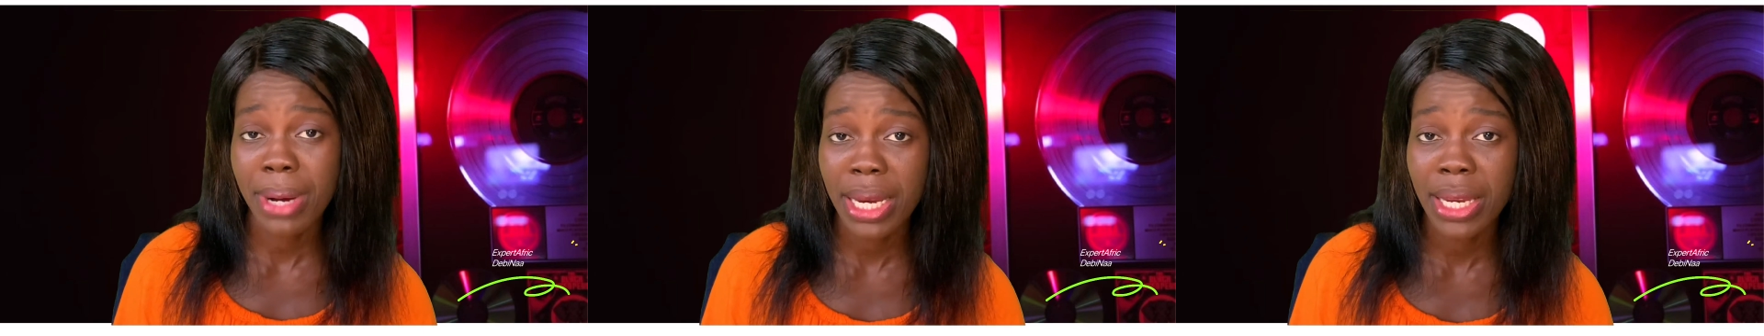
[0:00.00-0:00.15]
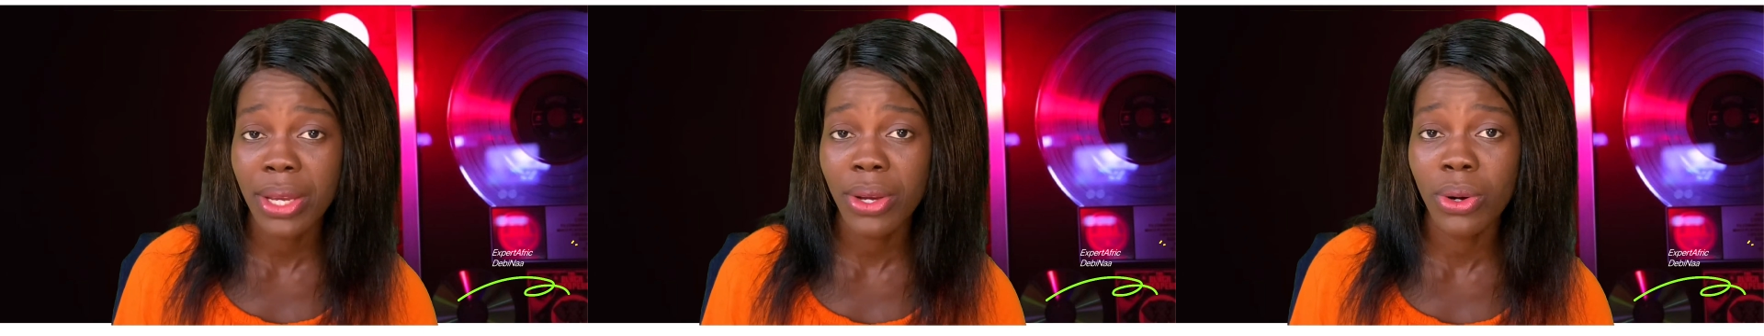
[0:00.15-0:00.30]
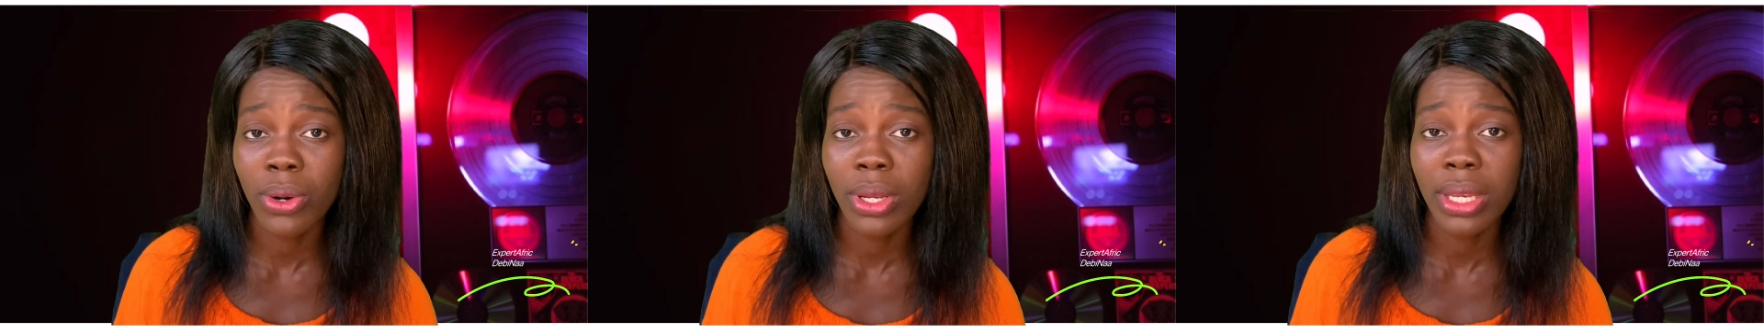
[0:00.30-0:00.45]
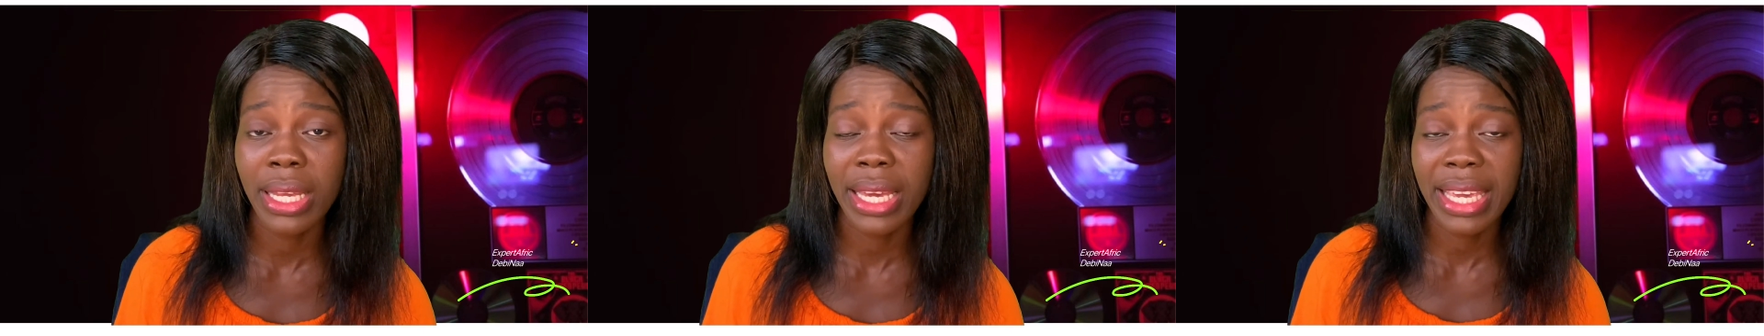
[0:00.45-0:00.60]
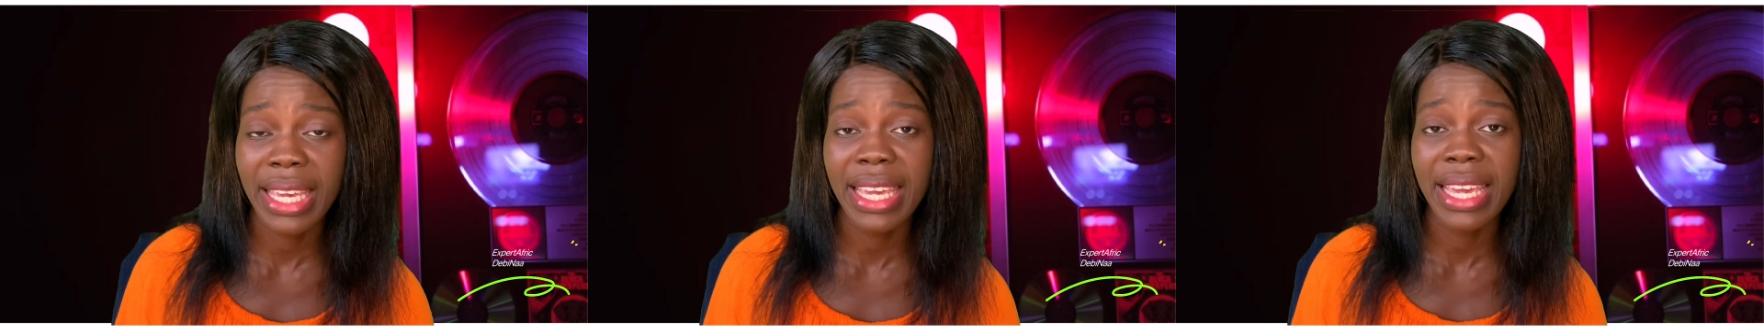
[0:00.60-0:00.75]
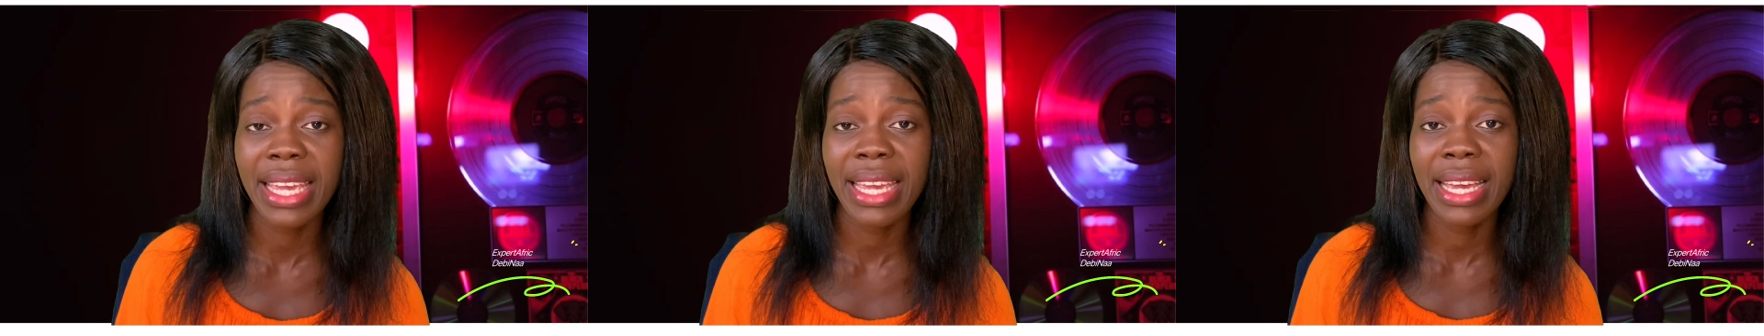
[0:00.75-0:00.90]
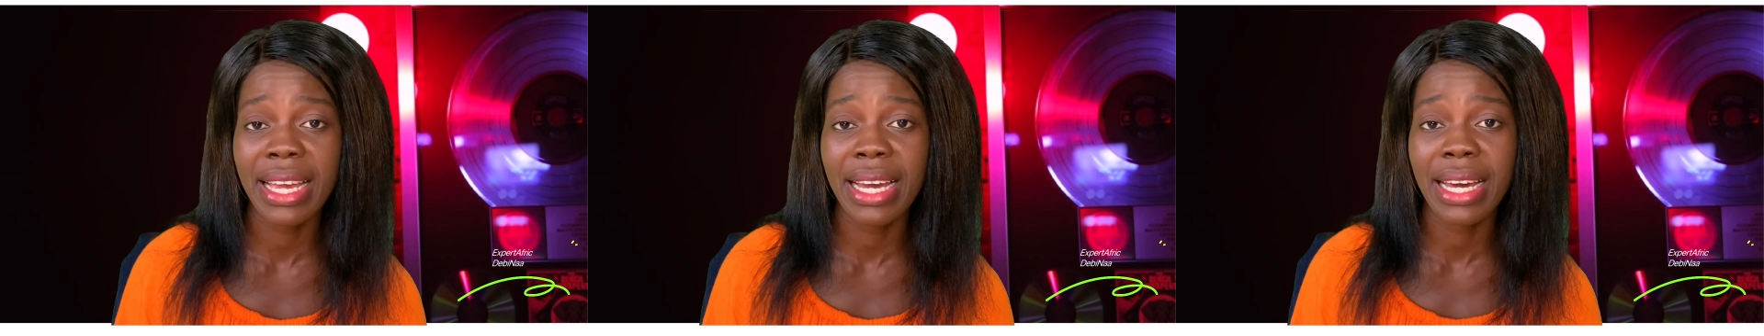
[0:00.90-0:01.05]
money online
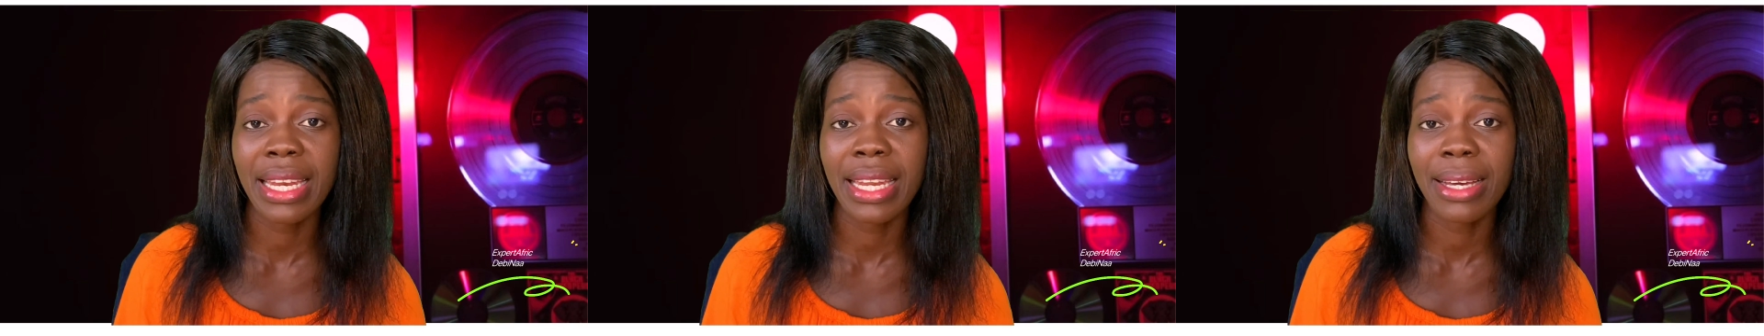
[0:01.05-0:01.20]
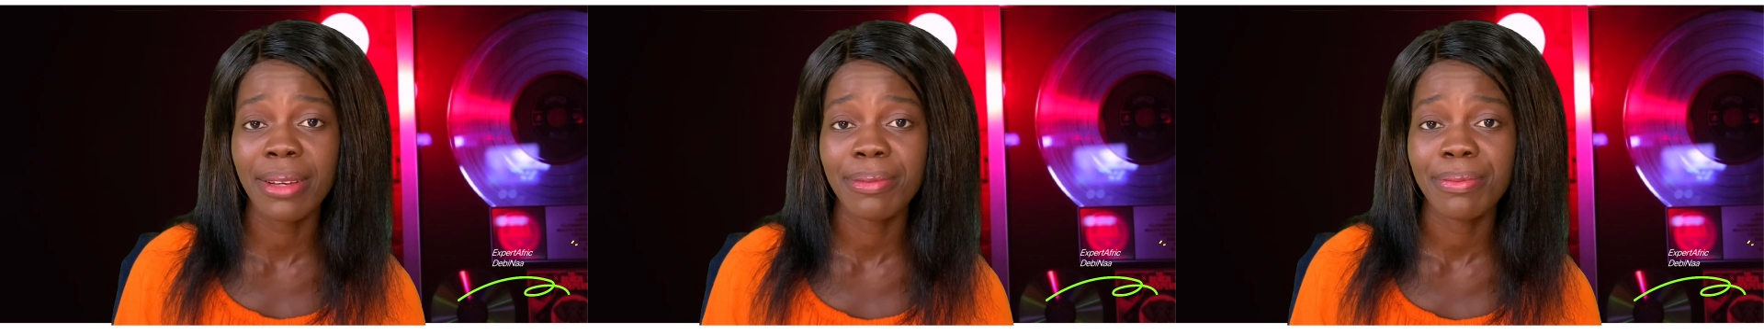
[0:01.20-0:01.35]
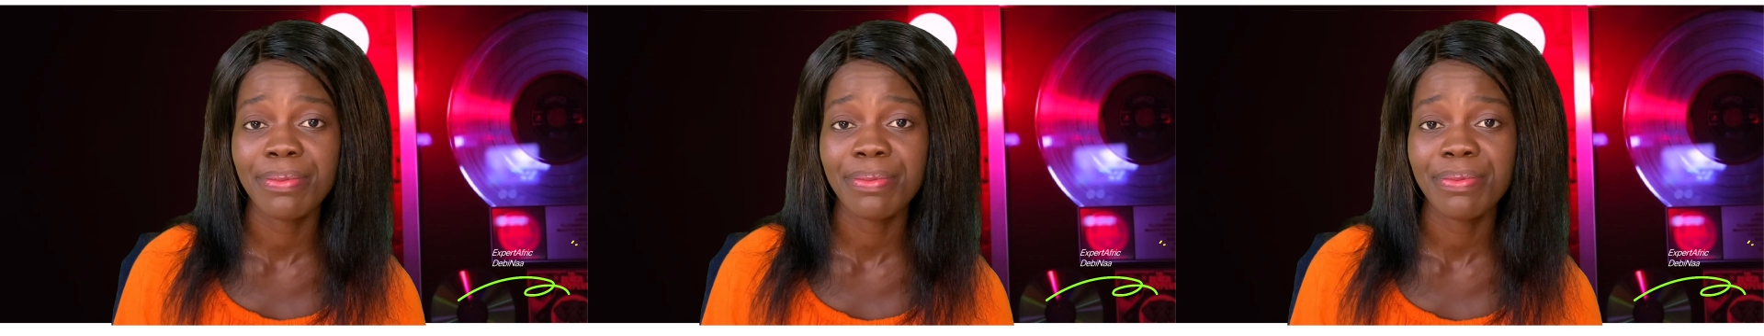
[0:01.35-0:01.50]
here in Ghana.